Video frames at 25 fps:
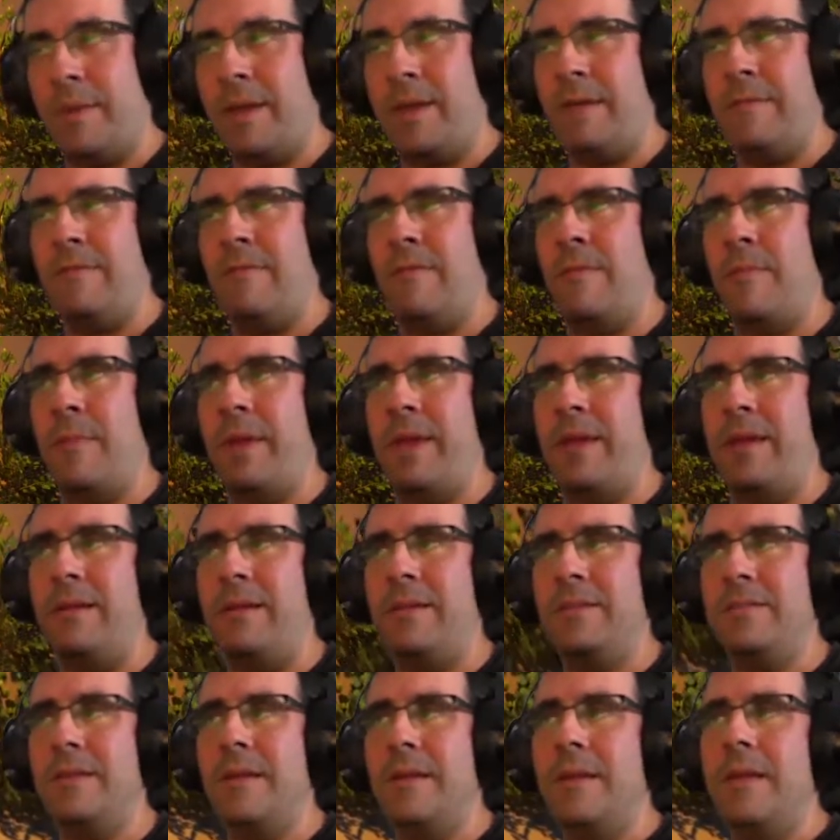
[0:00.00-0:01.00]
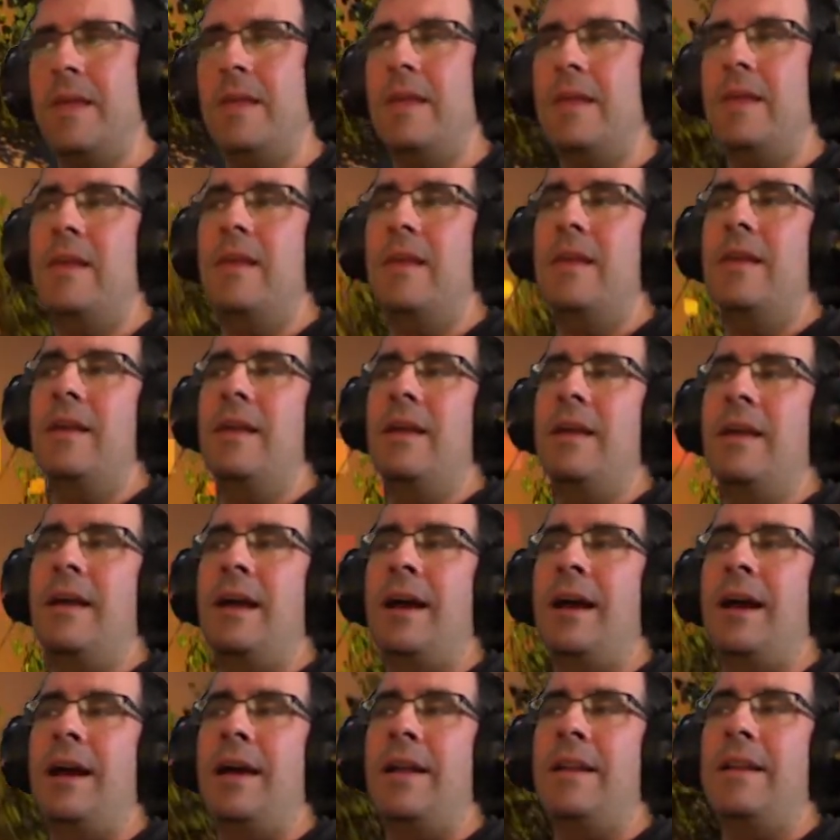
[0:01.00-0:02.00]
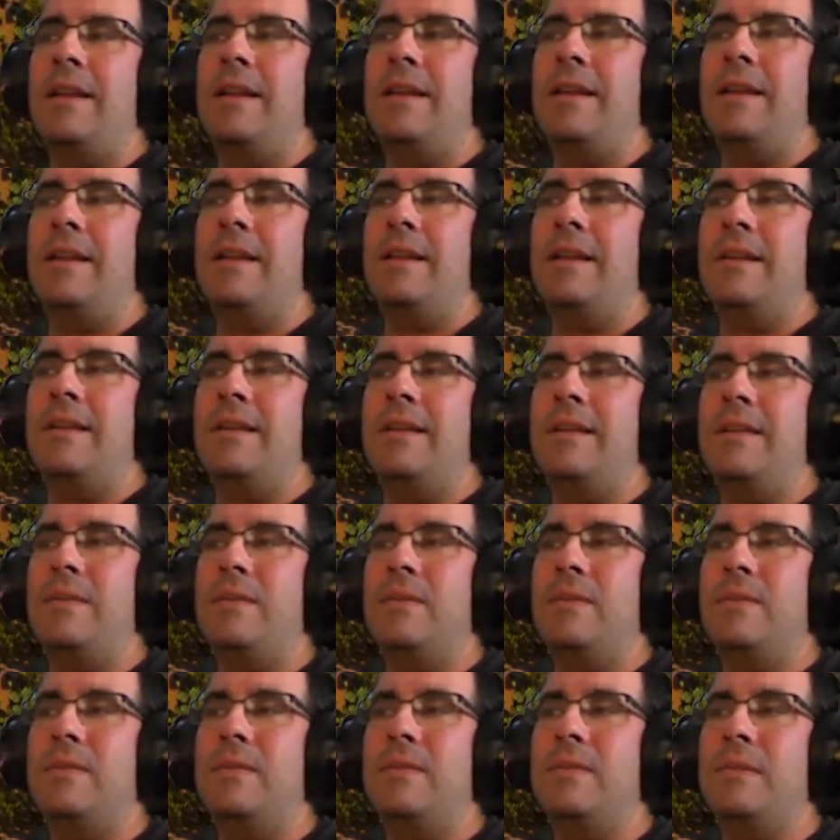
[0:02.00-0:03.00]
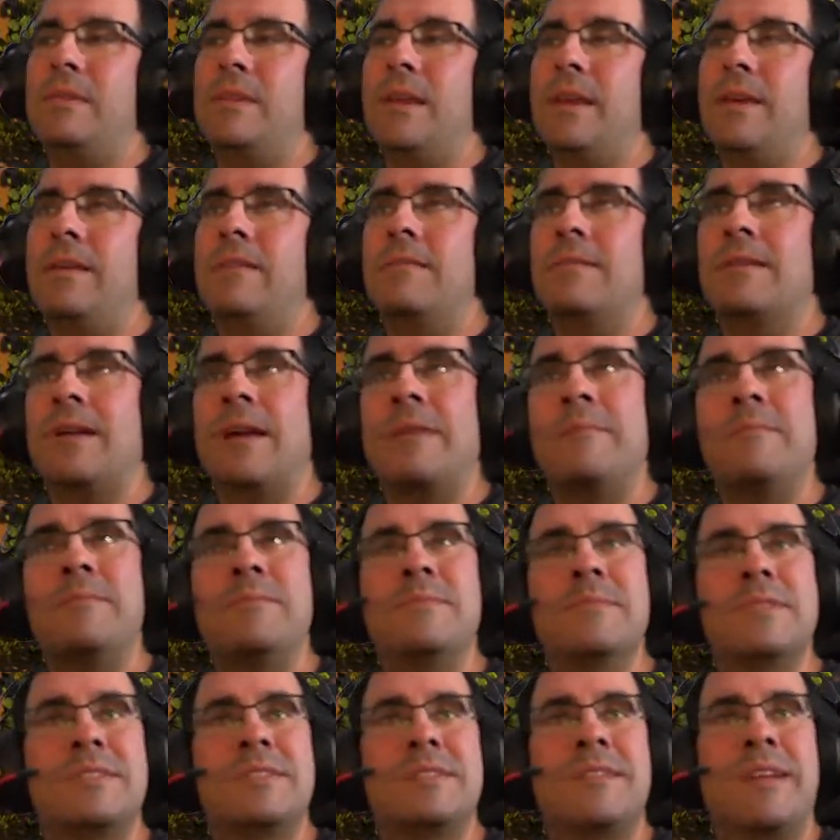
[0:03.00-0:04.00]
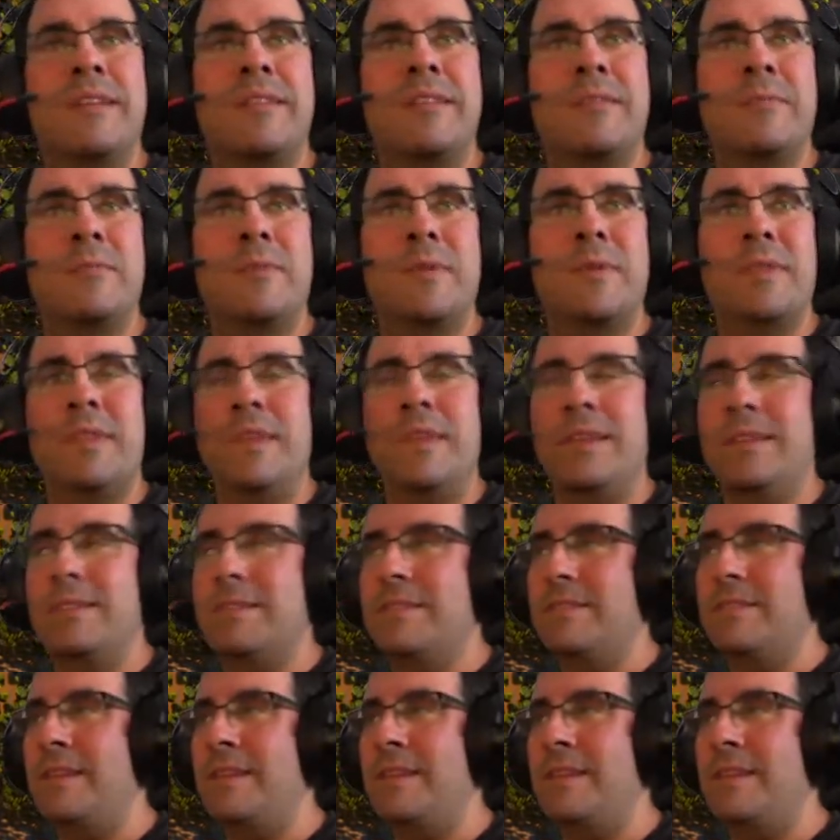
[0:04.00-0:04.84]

for my English, and yeah, I'm starting with this.